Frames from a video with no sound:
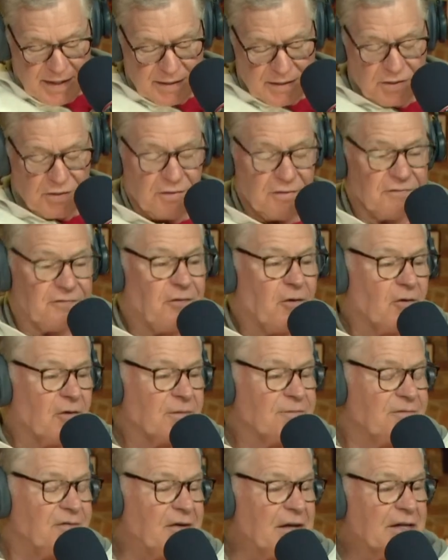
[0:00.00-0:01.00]
you're
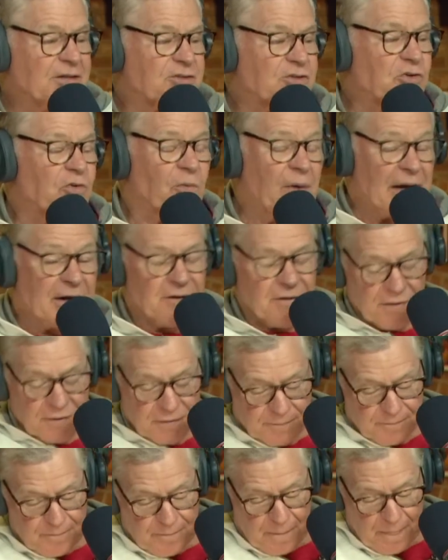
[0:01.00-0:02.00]
informed via
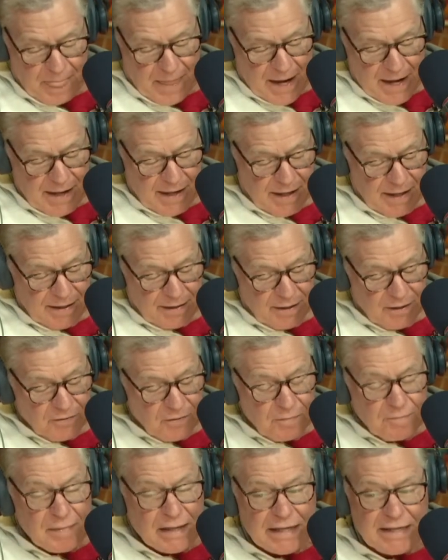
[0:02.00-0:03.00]
Twitter and
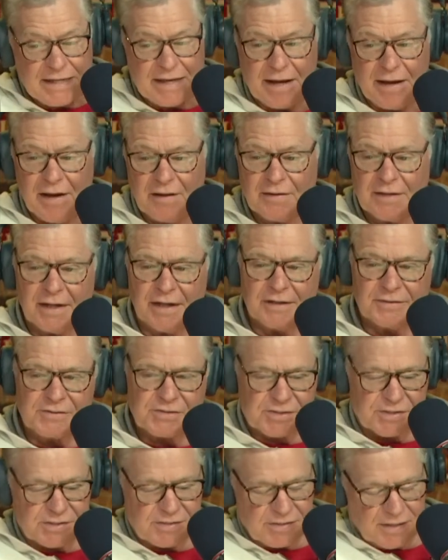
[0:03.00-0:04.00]
other media
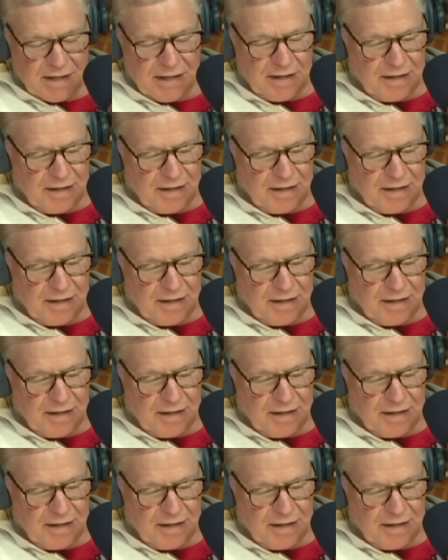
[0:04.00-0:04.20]
outlets.